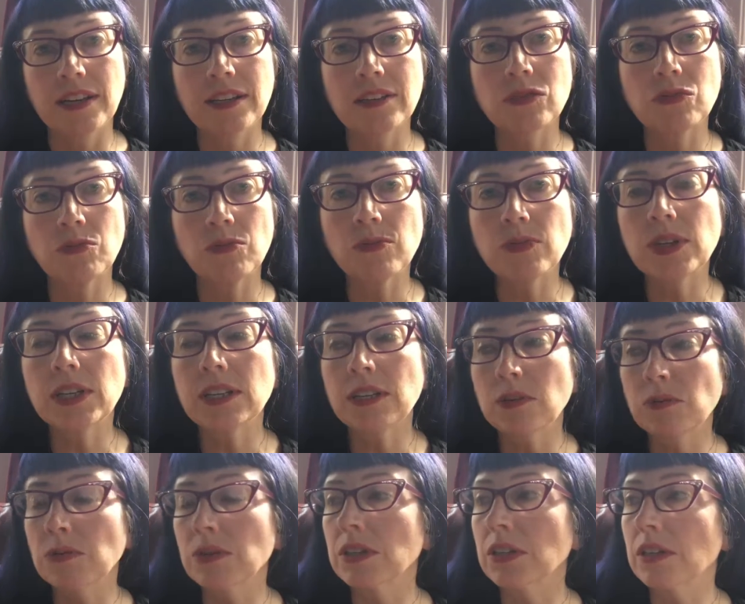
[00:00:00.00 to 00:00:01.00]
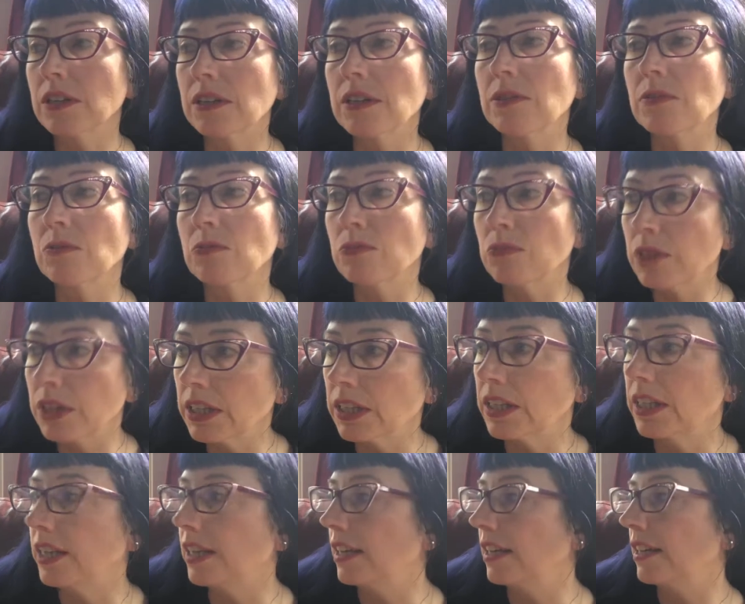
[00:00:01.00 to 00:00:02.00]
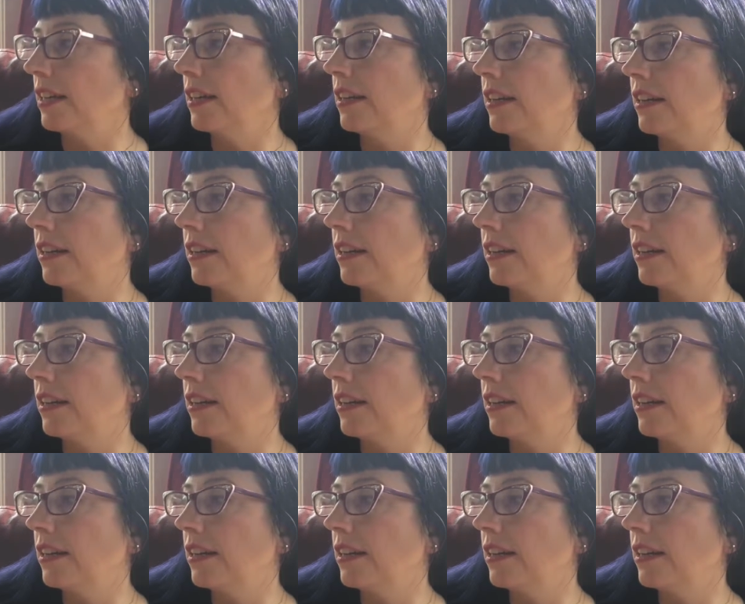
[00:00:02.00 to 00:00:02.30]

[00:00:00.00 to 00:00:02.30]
It is really, really, really